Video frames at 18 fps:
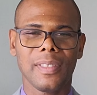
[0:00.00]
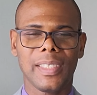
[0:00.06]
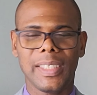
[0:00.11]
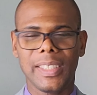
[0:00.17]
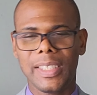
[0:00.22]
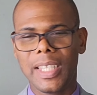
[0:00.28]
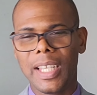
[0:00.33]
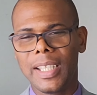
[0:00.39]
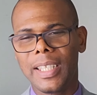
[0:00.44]

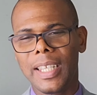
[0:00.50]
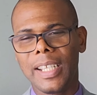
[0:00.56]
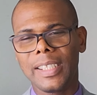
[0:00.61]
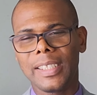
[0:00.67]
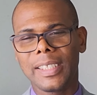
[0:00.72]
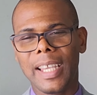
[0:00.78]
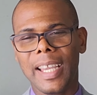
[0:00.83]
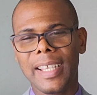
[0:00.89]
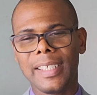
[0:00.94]
sent
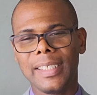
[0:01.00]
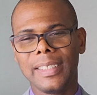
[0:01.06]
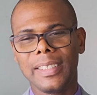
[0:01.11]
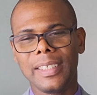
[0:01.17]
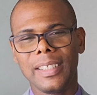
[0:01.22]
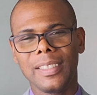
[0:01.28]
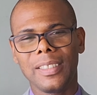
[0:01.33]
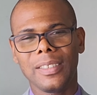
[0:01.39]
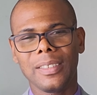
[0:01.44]

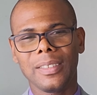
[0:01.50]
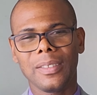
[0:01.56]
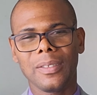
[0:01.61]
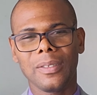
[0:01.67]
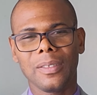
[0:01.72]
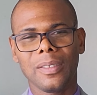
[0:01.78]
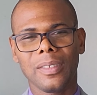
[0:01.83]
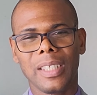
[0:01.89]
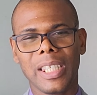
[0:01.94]
enticing,
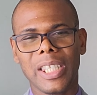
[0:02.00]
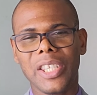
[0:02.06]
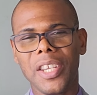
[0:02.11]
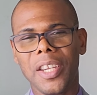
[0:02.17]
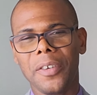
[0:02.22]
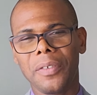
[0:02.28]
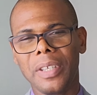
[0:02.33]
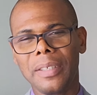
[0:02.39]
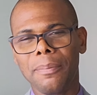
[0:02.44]

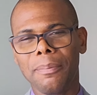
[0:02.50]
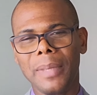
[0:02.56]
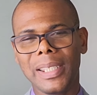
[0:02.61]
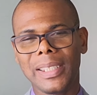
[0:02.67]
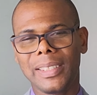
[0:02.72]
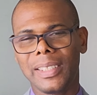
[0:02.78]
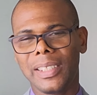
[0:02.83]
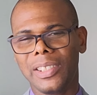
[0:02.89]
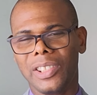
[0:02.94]
caring
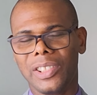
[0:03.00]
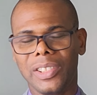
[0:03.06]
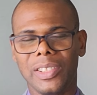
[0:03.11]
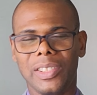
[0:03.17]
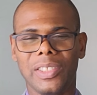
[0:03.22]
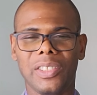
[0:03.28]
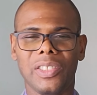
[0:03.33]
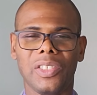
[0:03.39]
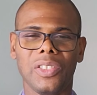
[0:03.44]

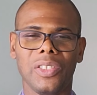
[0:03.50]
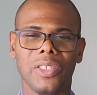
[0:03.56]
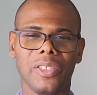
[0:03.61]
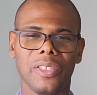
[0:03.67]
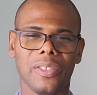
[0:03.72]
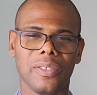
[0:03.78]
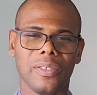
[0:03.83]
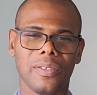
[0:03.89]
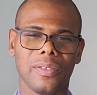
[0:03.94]
messages to
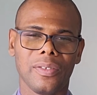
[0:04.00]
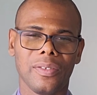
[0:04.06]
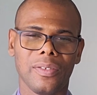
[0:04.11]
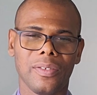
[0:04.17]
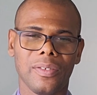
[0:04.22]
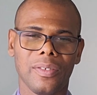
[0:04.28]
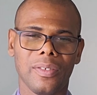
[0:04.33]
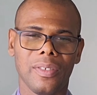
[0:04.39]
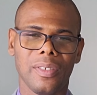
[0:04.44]
you.
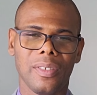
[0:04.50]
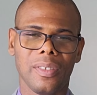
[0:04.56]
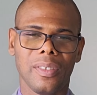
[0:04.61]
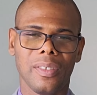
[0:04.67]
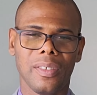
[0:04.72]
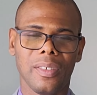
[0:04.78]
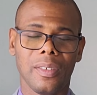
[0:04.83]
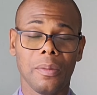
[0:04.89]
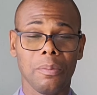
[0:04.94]

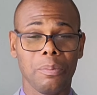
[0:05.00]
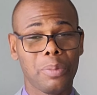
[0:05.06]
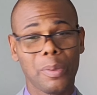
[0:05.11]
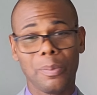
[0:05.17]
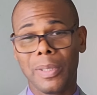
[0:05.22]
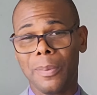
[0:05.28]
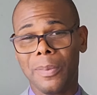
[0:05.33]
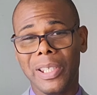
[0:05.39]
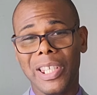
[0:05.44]

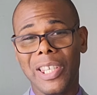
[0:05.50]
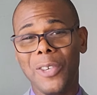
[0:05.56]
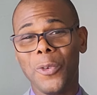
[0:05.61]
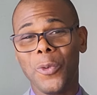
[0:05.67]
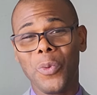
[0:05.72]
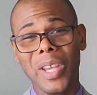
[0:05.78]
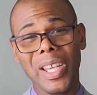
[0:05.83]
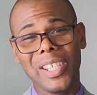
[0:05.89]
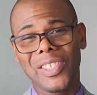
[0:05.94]
Probably he
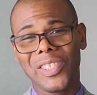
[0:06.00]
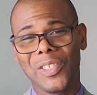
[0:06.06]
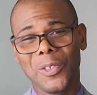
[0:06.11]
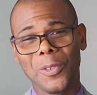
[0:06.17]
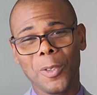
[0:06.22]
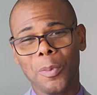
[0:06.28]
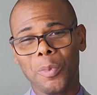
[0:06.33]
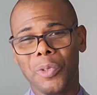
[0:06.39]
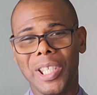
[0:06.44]
wakes
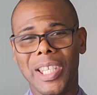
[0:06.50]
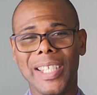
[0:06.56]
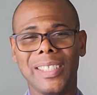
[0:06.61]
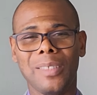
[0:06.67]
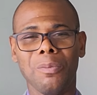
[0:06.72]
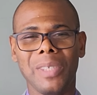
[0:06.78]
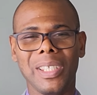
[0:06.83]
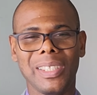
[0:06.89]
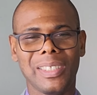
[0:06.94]
you up with
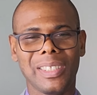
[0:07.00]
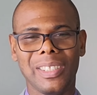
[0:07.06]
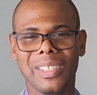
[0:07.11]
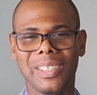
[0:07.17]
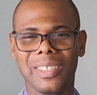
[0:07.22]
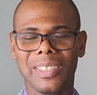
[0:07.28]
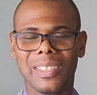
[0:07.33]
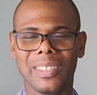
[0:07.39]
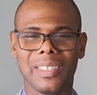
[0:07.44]
his
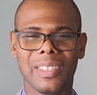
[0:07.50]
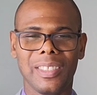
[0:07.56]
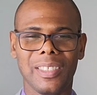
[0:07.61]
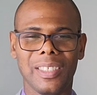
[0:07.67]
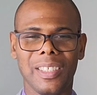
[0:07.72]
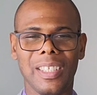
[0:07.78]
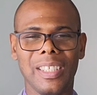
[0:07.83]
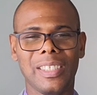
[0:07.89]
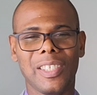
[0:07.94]
messages,
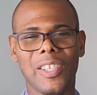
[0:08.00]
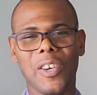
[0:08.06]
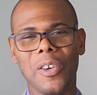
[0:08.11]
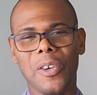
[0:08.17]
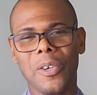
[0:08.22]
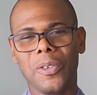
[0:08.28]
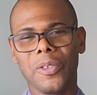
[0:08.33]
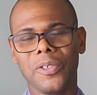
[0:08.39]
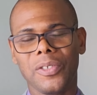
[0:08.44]
his
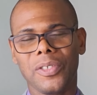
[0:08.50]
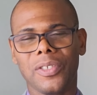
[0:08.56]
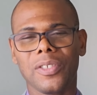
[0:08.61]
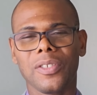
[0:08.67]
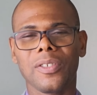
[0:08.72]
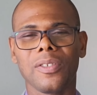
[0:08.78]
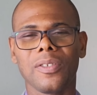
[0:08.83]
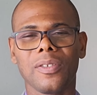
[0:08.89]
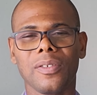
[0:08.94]

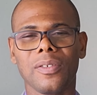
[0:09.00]
calls,